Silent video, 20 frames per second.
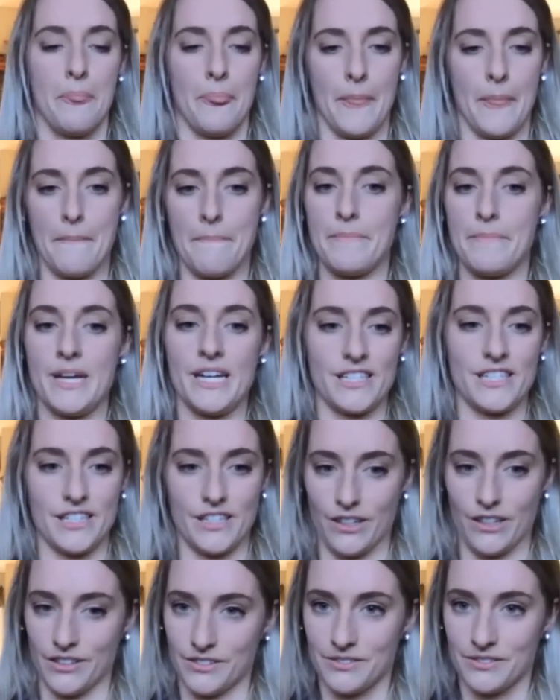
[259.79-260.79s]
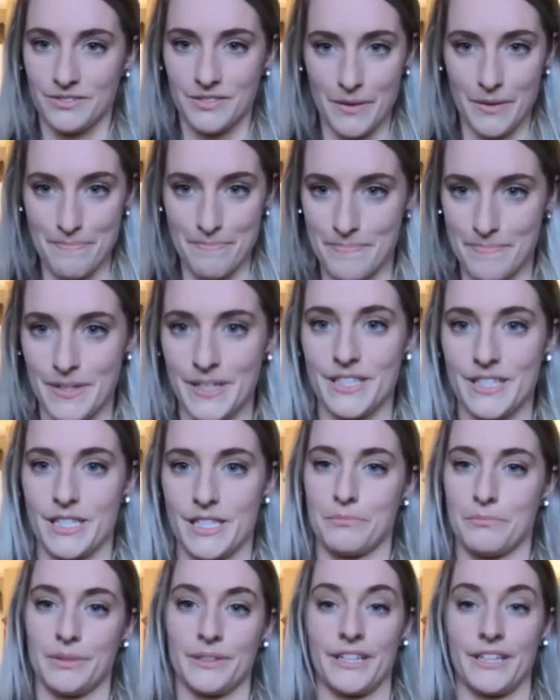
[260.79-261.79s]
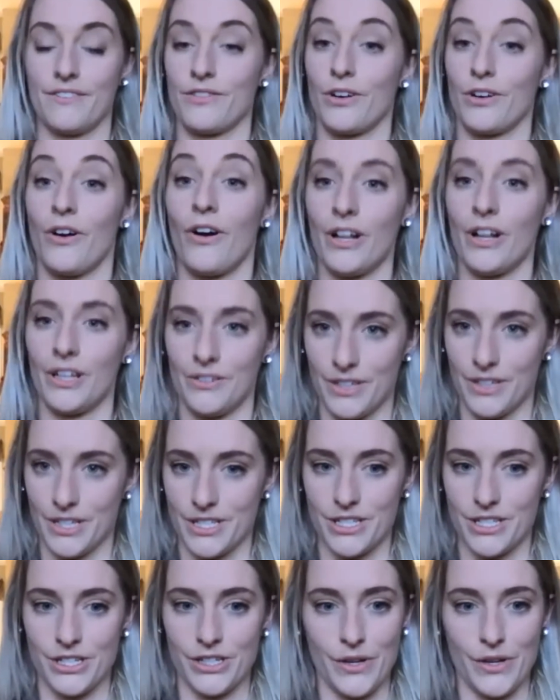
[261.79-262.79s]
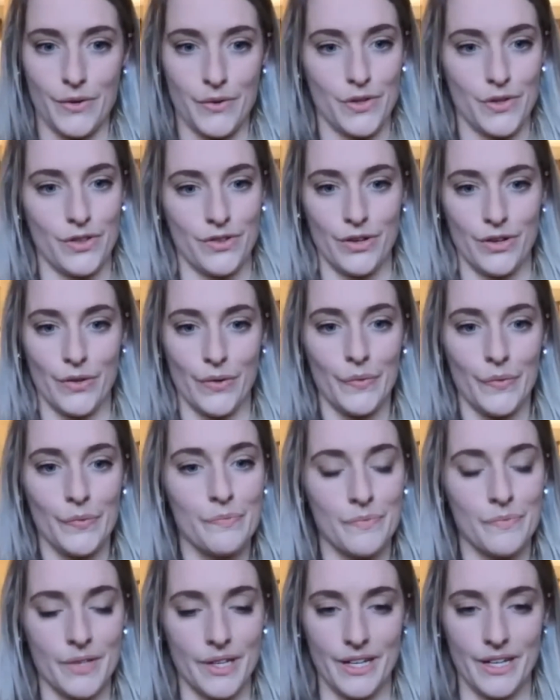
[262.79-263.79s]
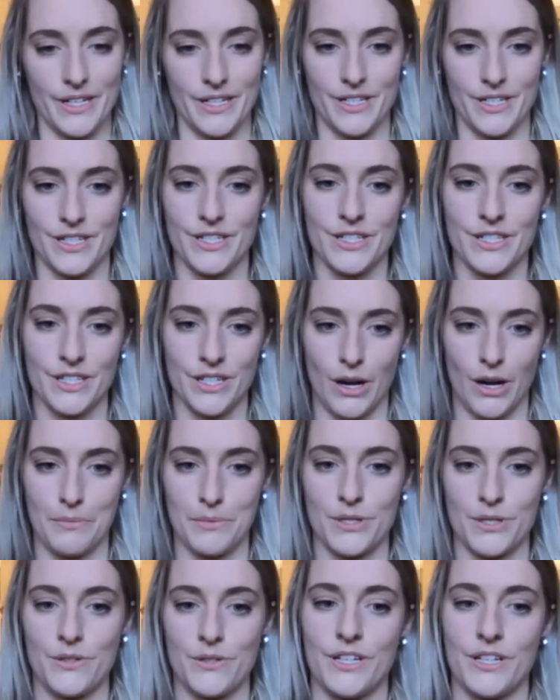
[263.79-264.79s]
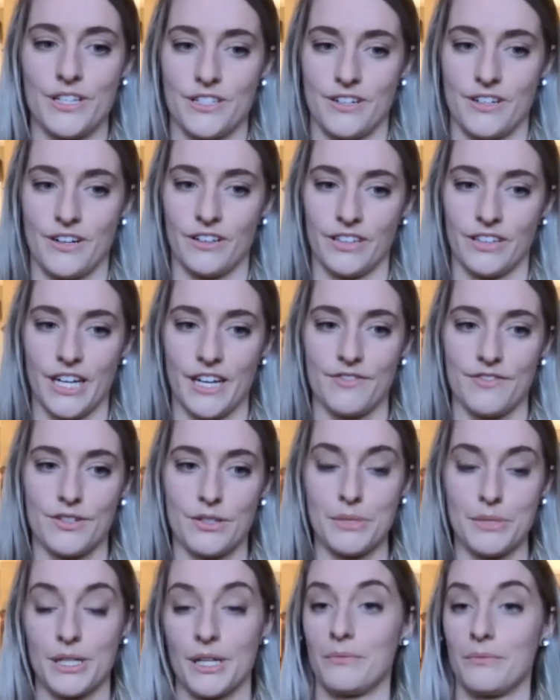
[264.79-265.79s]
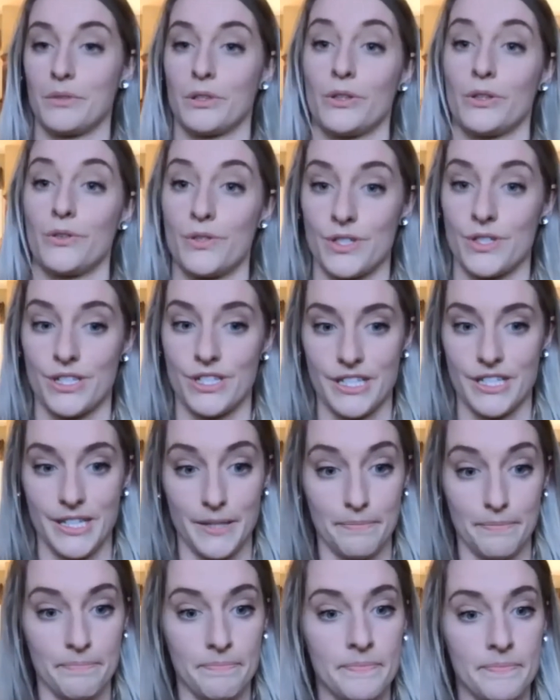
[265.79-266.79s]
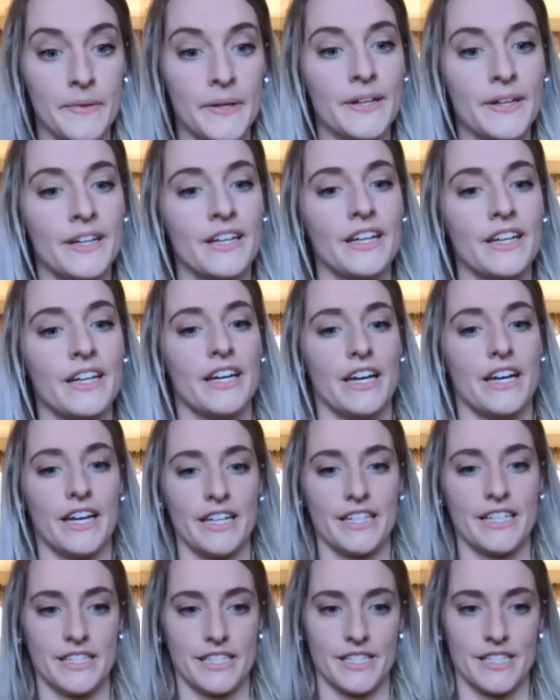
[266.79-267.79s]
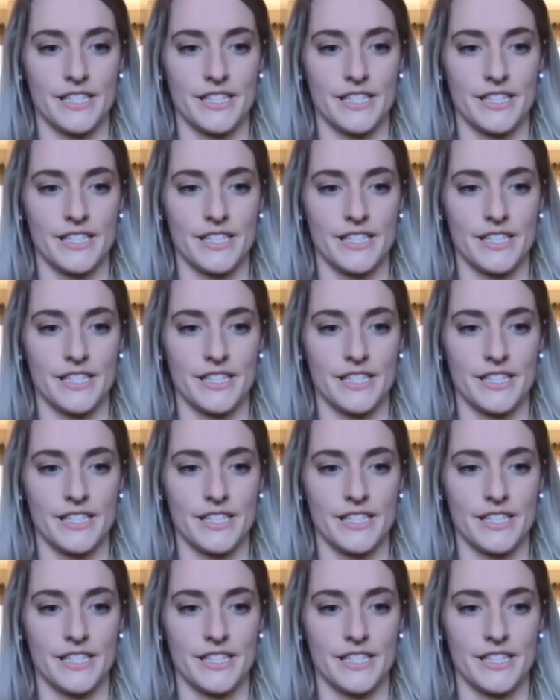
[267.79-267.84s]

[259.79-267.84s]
amazing amazing plan for all of us to go through and the opportunities in our life to become closer to him and